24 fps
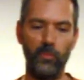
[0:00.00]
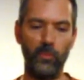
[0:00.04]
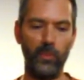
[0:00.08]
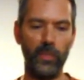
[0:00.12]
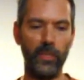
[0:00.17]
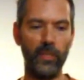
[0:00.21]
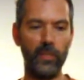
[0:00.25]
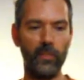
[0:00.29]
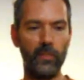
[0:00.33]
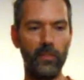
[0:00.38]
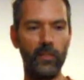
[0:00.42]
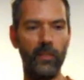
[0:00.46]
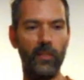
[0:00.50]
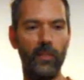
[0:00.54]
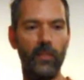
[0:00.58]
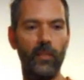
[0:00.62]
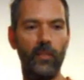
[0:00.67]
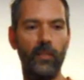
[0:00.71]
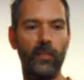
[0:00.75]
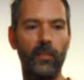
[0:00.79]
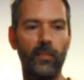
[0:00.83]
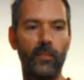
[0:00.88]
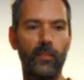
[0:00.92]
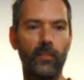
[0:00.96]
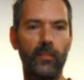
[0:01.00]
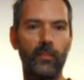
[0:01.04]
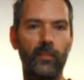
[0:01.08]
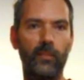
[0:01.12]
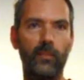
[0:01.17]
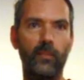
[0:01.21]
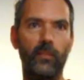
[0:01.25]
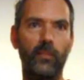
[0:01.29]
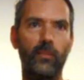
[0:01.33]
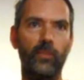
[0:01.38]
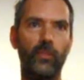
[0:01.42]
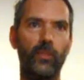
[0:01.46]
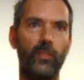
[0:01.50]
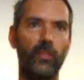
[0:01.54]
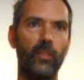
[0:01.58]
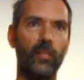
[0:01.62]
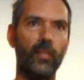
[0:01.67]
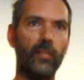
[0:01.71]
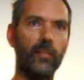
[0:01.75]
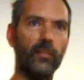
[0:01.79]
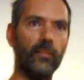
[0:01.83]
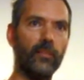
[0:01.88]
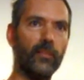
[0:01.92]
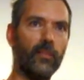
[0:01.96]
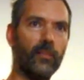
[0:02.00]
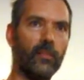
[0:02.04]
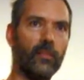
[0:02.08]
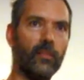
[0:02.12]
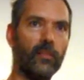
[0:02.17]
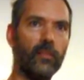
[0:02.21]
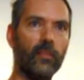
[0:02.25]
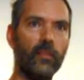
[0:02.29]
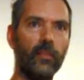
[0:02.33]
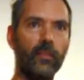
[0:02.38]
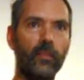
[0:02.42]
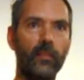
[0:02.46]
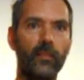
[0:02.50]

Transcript: ways, such as like this,